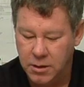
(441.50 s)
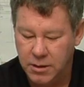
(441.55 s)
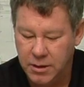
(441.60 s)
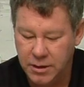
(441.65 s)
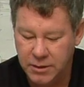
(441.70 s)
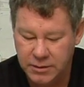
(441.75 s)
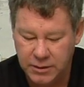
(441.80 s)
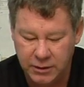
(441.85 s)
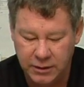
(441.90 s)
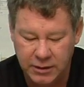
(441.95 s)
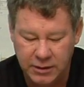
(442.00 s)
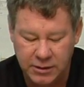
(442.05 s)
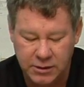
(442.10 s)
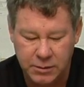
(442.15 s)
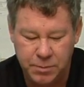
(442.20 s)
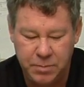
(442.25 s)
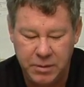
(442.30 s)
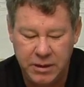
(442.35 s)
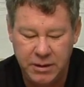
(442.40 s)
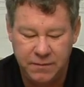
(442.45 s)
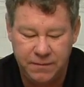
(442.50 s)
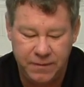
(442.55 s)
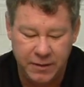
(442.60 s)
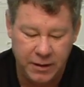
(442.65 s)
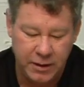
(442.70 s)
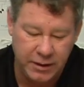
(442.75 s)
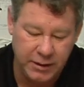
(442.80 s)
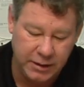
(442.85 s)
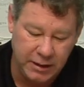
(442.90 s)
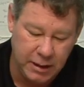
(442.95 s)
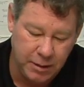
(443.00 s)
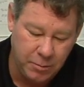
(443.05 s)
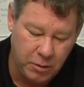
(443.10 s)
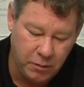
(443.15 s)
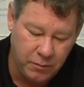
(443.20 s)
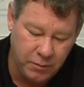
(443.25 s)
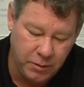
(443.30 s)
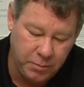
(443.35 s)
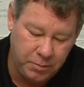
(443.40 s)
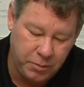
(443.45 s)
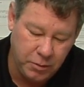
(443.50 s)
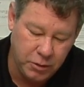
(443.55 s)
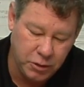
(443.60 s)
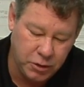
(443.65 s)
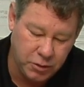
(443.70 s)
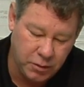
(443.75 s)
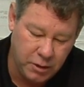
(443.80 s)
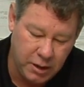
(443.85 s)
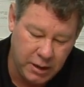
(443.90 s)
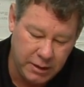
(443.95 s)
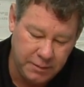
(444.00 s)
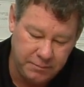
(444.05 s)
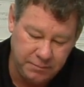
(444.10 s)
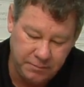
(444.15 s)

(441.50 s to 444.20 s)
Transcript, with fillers: there's a little speed fairing to come over the push rod.